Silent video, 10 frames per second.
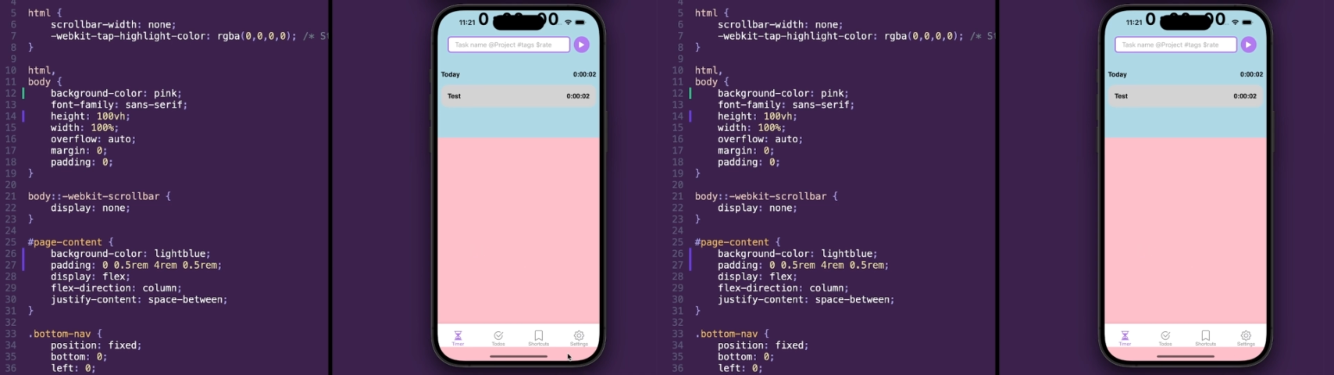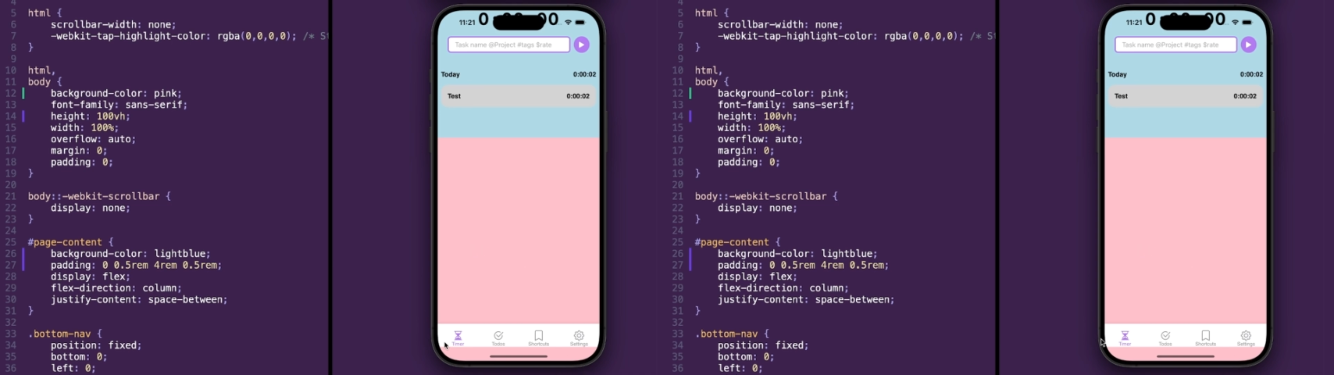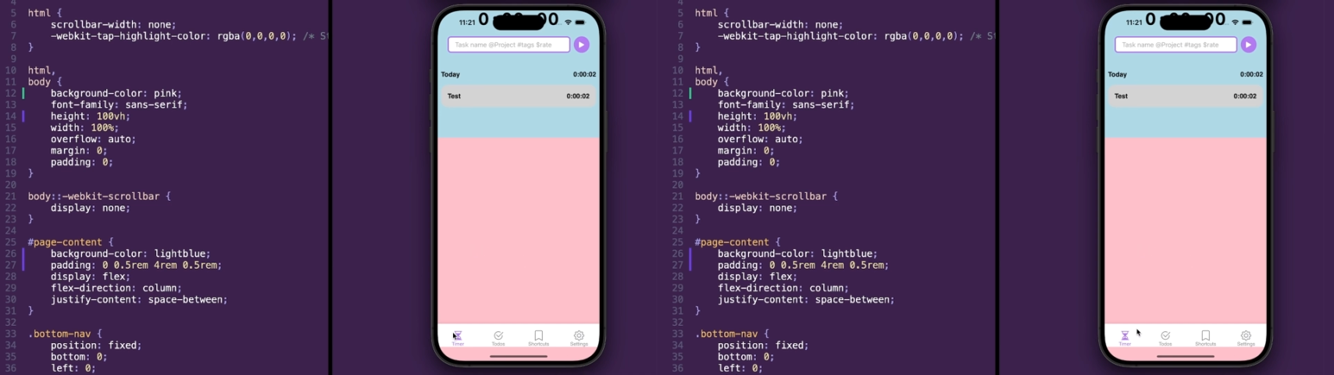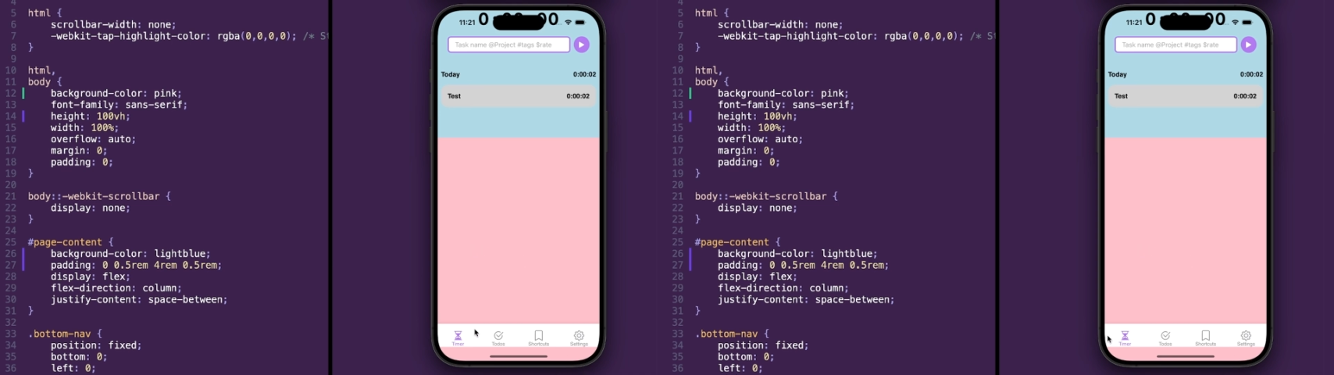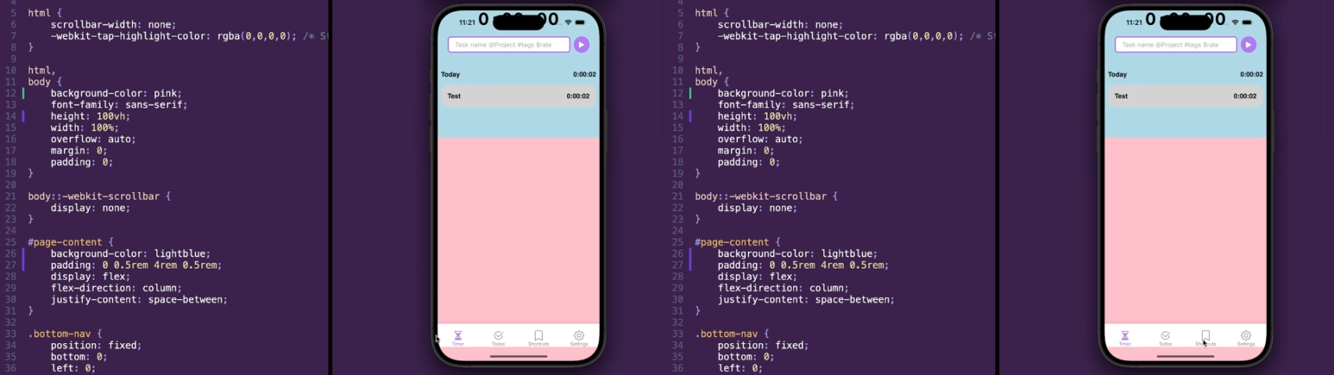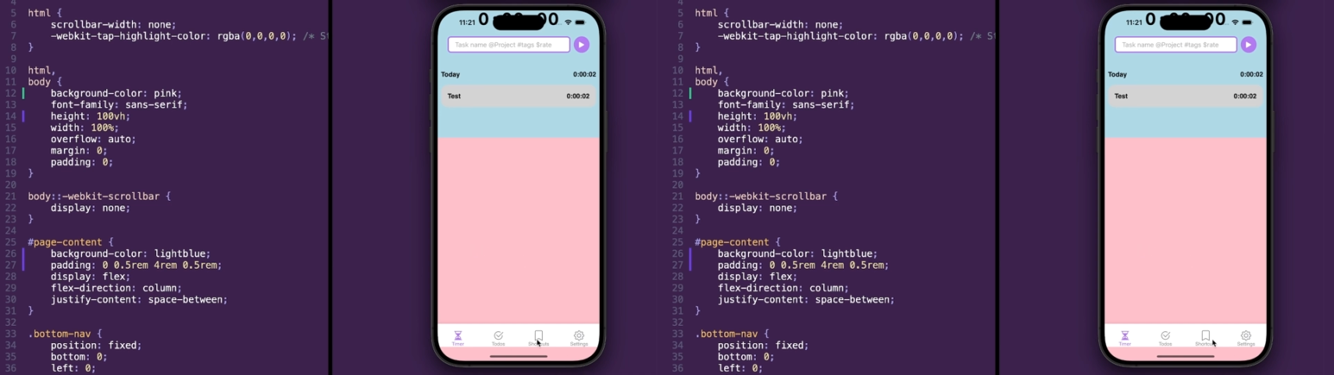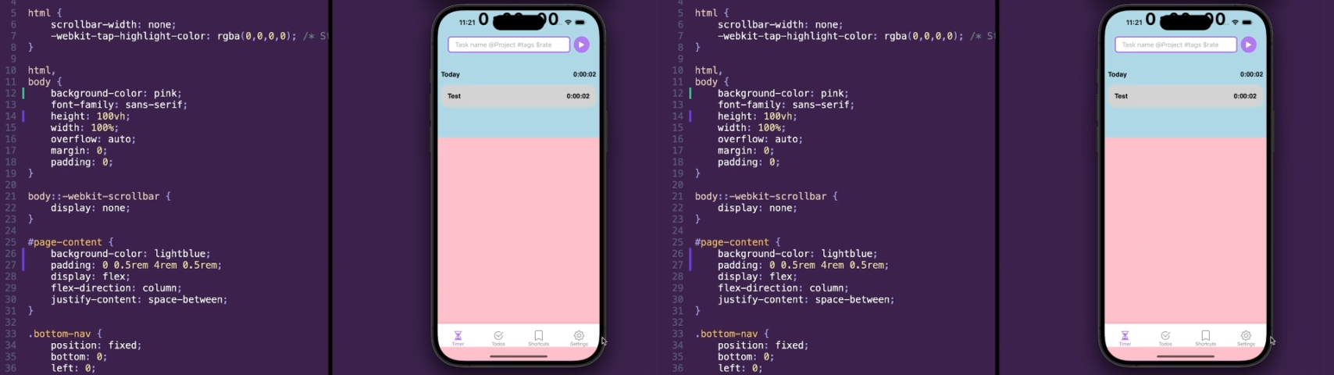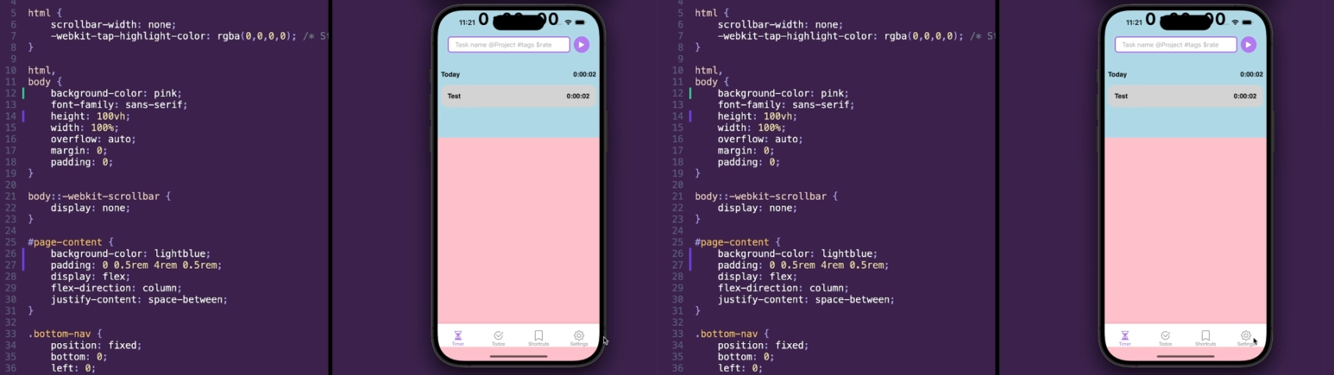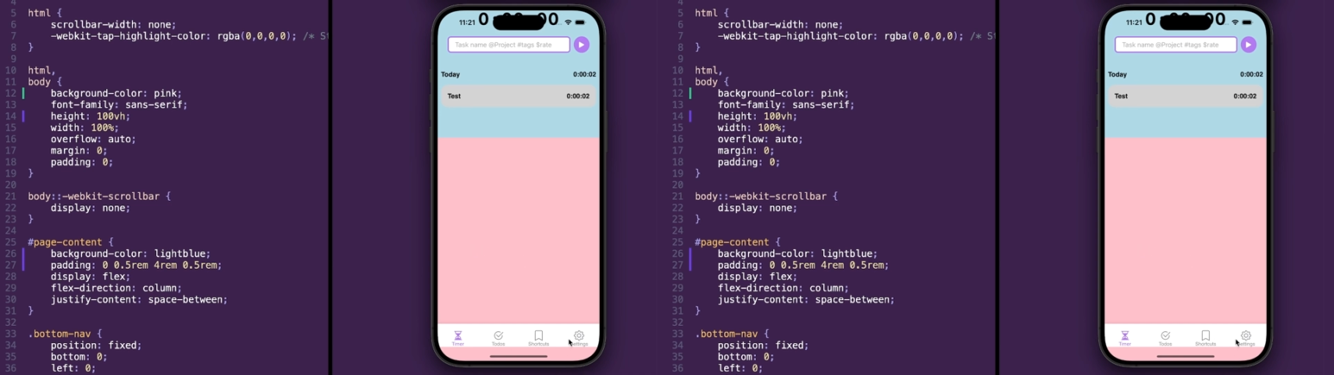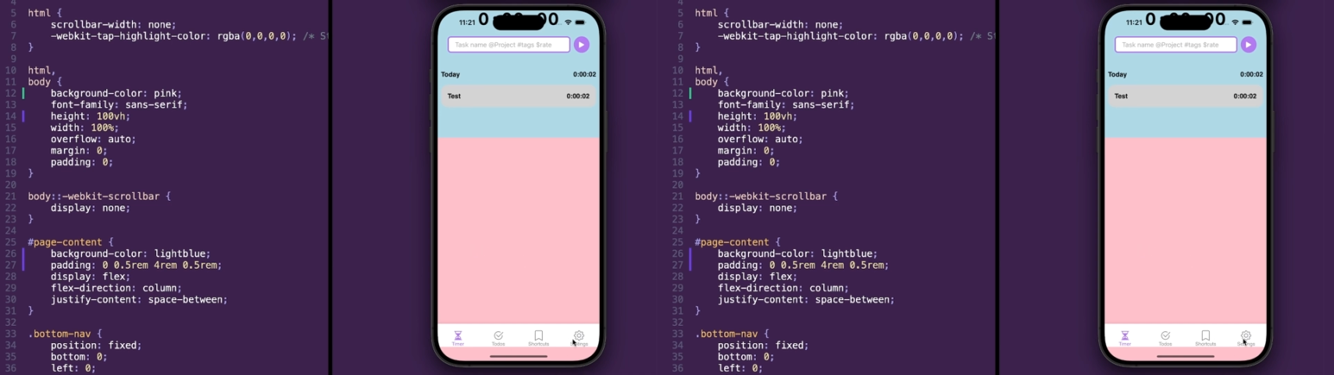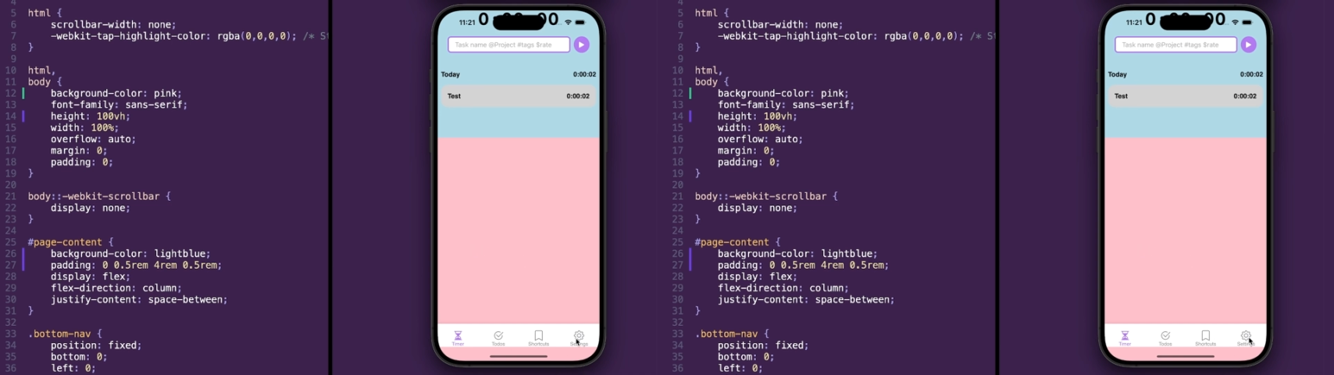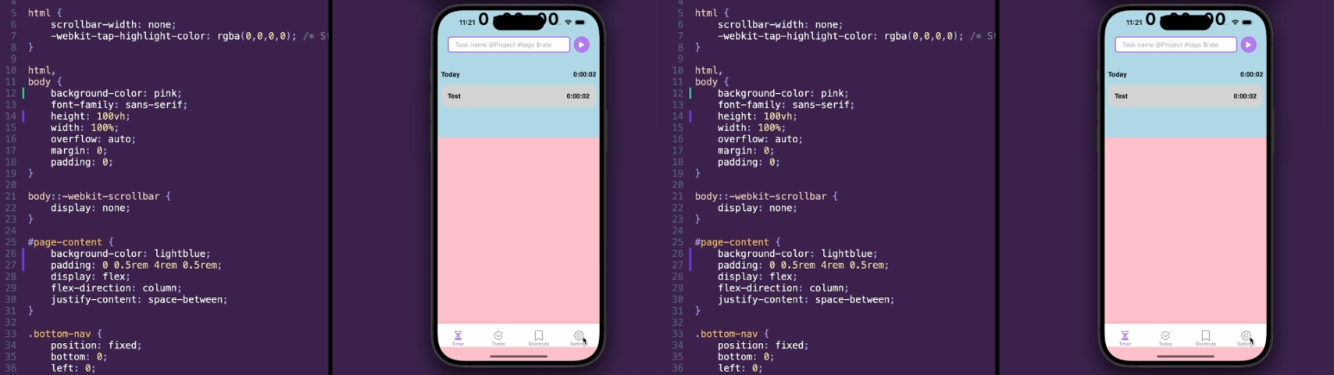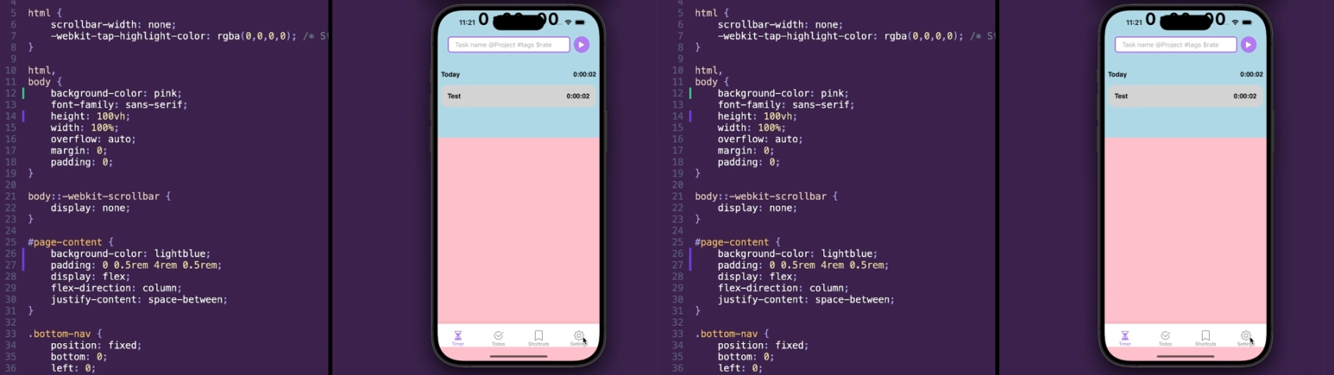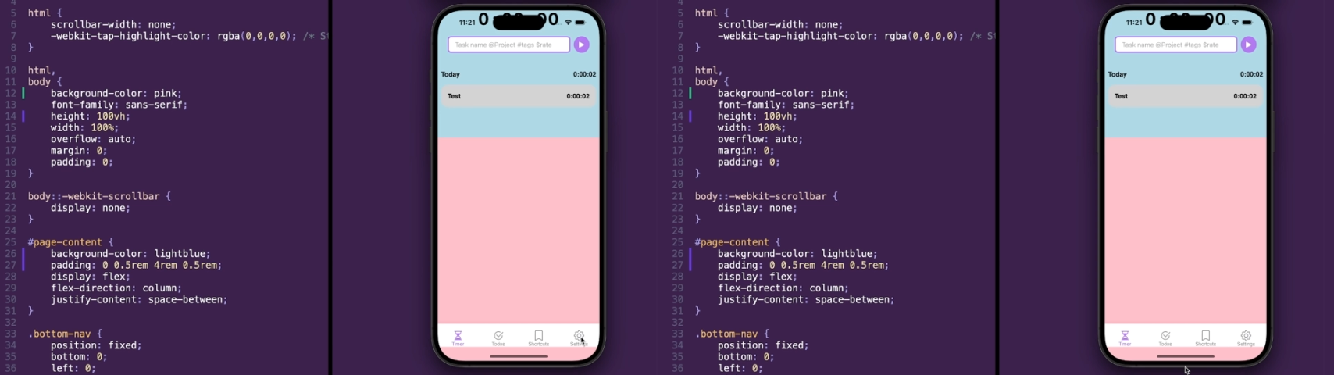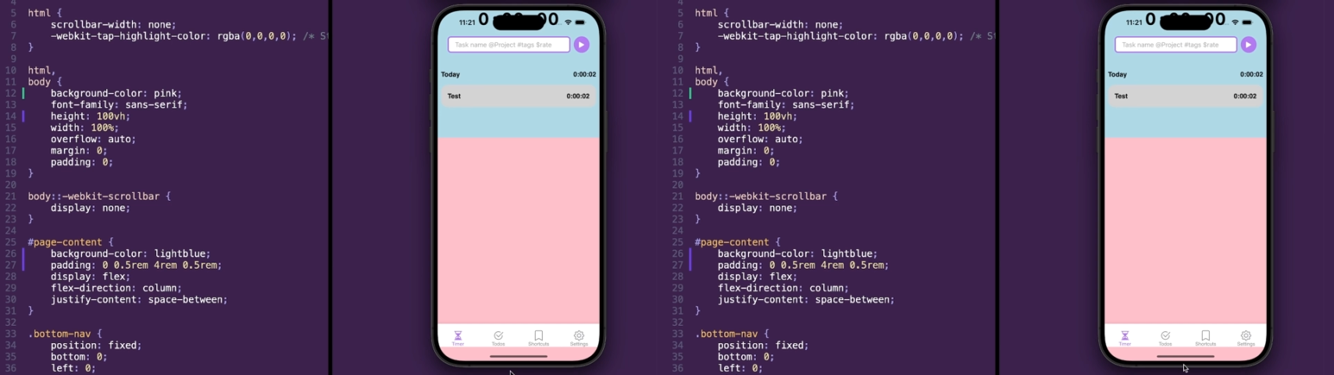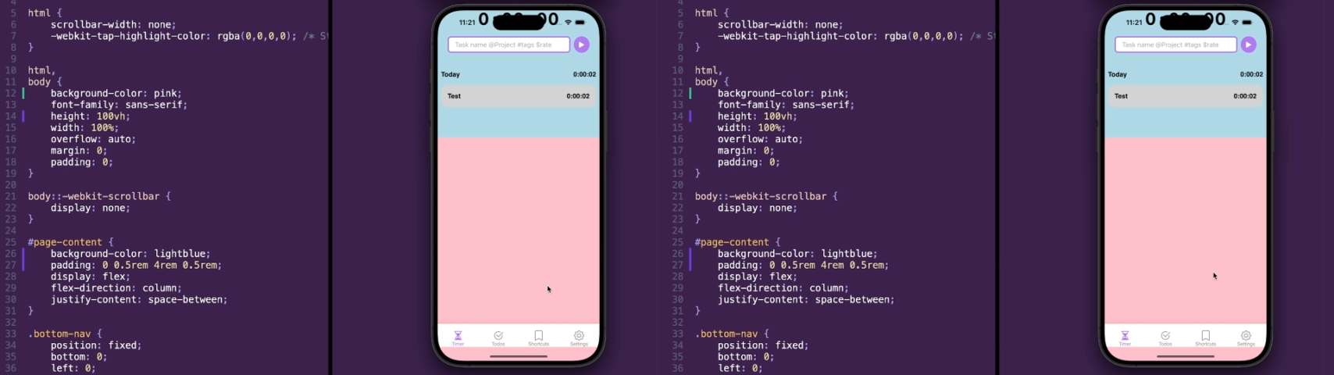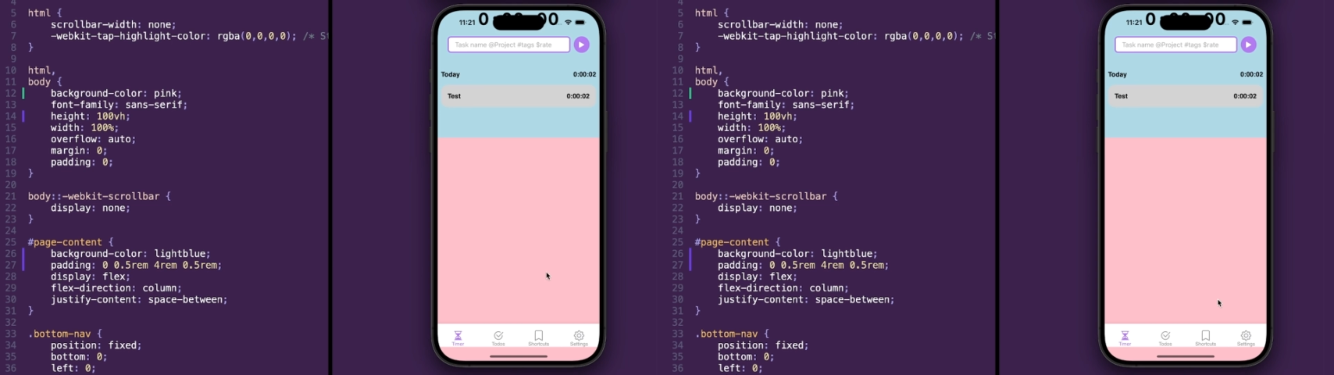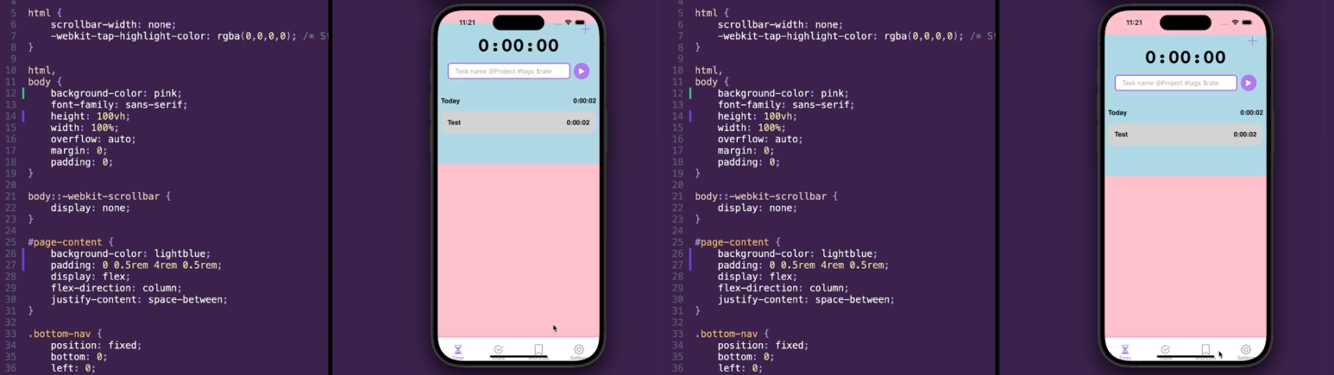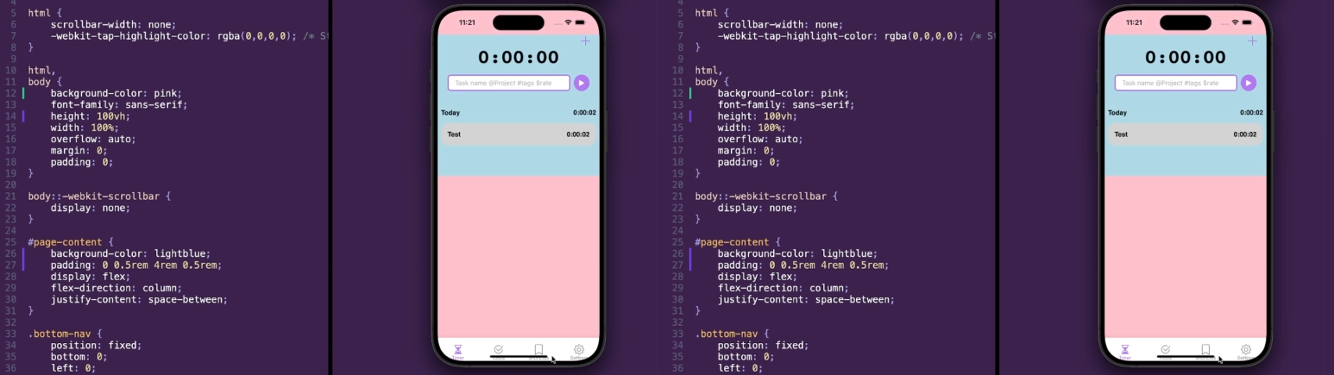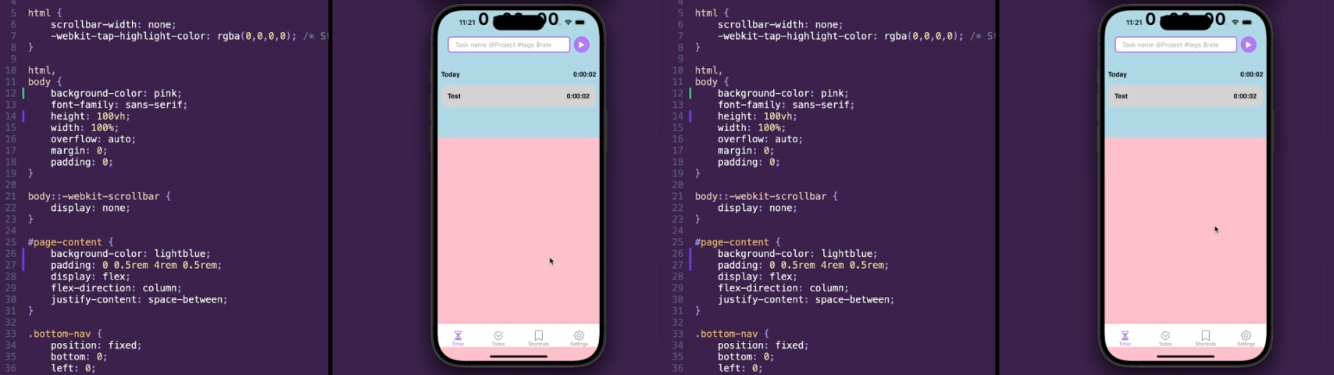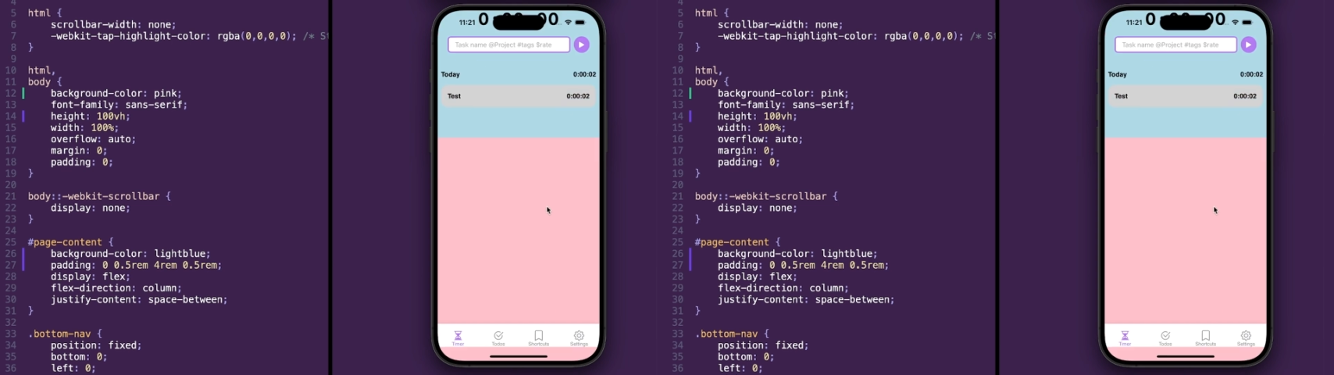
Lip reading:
Nobody's mouth can be seen.